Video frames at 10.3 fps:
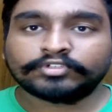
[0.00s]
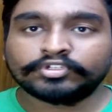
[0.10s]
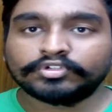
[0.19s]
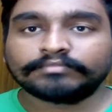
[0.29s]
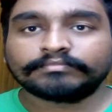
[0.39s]

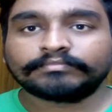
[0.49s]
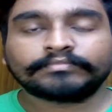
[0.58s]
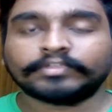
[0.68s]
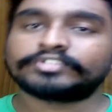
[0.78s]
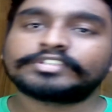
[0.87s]
Dude,
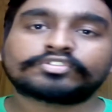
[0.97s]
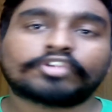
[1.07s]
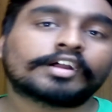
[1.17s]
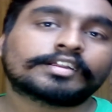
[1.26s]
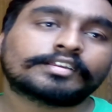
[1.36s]
you just
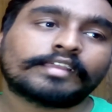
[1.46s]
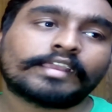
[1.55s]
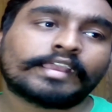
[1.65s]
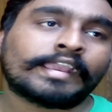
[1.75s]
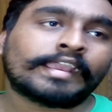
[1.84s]
rock.
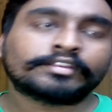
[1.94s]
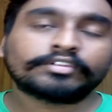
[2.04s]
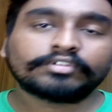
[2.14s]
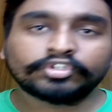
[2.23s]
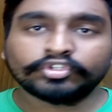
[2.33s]
And